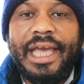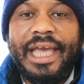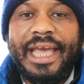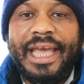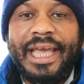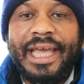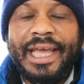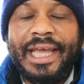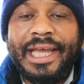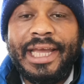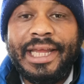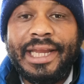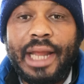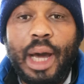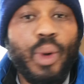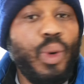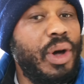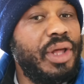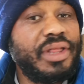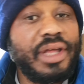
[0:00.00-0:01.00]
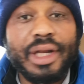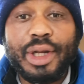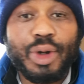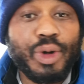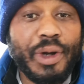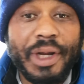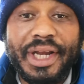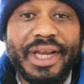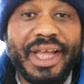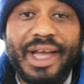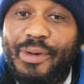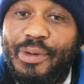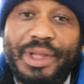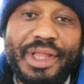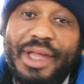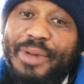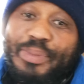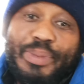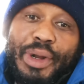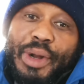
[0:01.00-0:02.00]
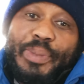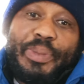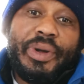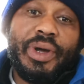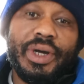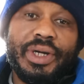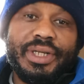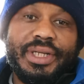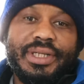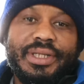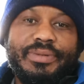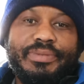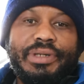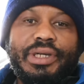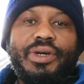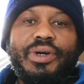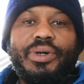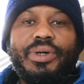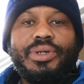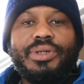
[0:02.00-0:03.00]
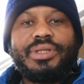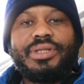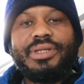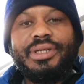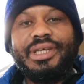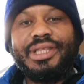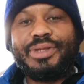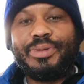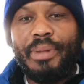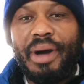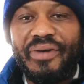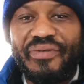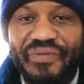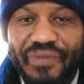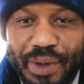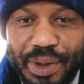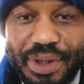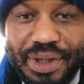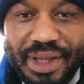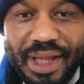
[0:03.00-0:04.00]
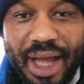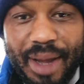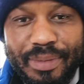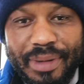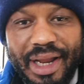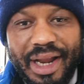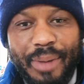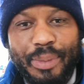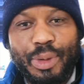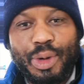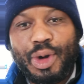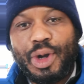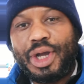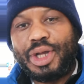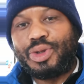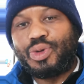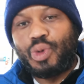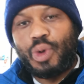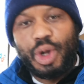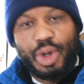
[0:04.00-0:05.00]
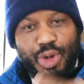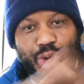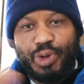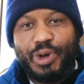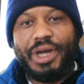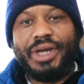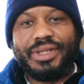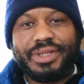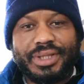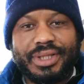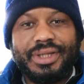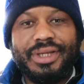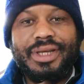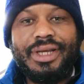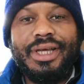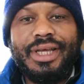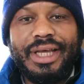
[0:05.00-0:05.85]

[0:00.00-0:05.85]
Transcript: And I wasn't ready, I wasn't prepared because it's my first time that I'm going to a US